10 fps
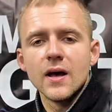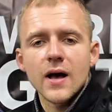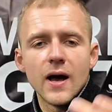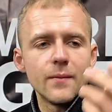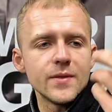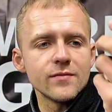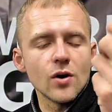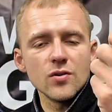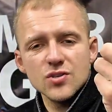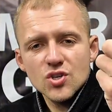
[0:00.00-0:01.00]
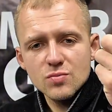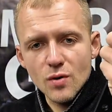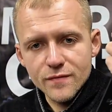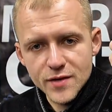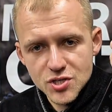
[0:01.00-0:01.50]
It's just
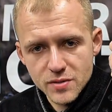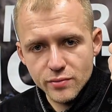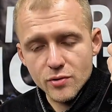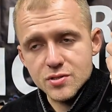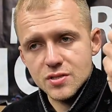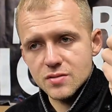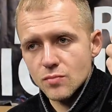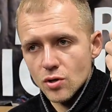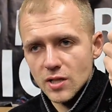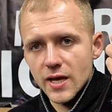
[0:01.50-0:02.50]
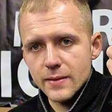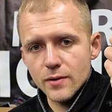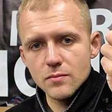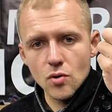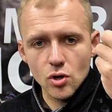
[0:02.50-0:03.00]
more finishing processes, more
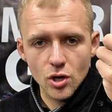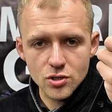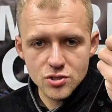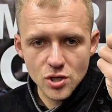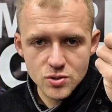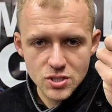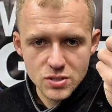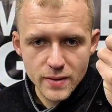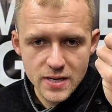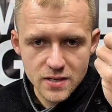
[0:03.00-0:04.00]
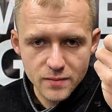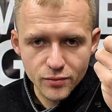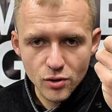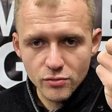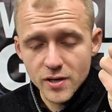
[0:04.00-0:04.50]
labour, more cost goes into making the
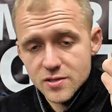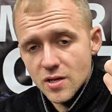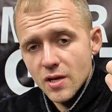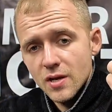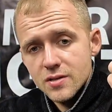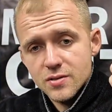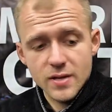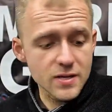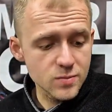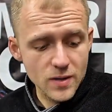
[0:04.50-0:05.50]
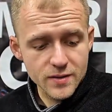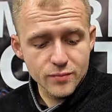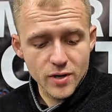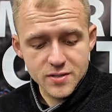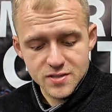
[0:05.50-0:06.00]
Pro range, so that's why the
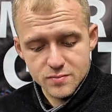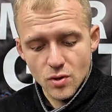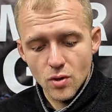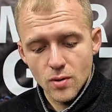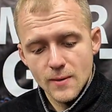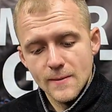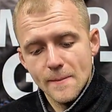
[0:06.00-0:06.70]
price is more.